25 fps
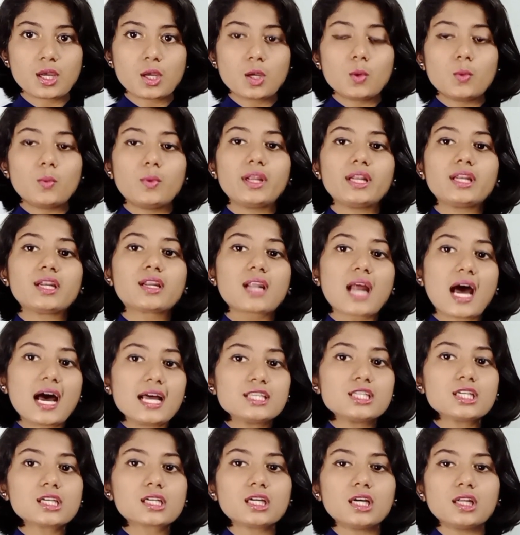when
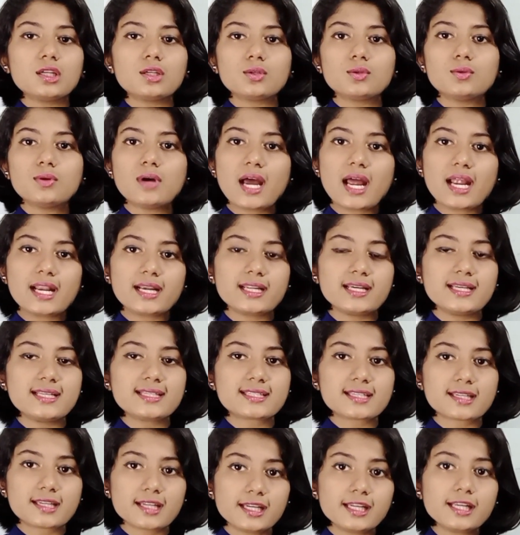Rajakannu and his
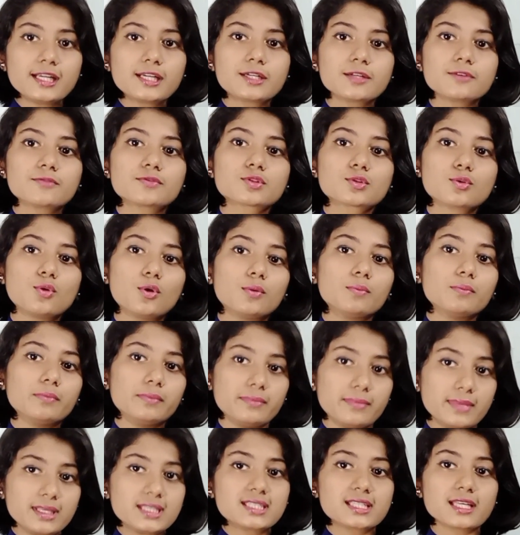relatives go
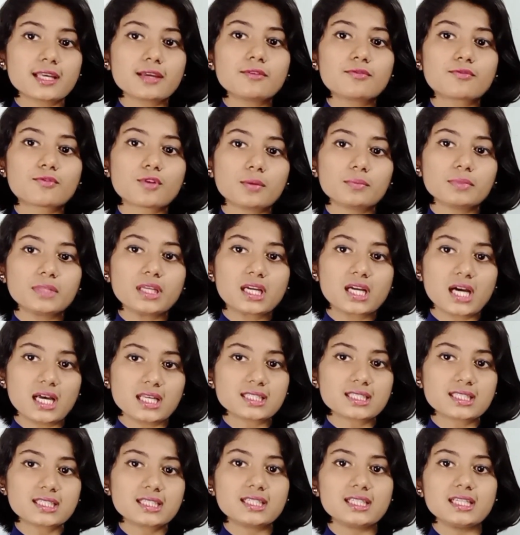missing from the
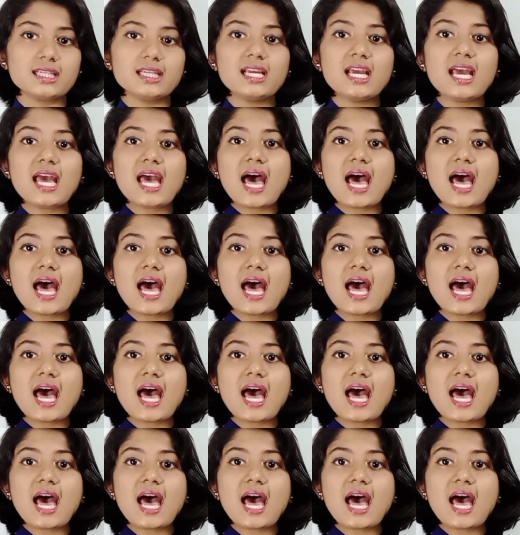custody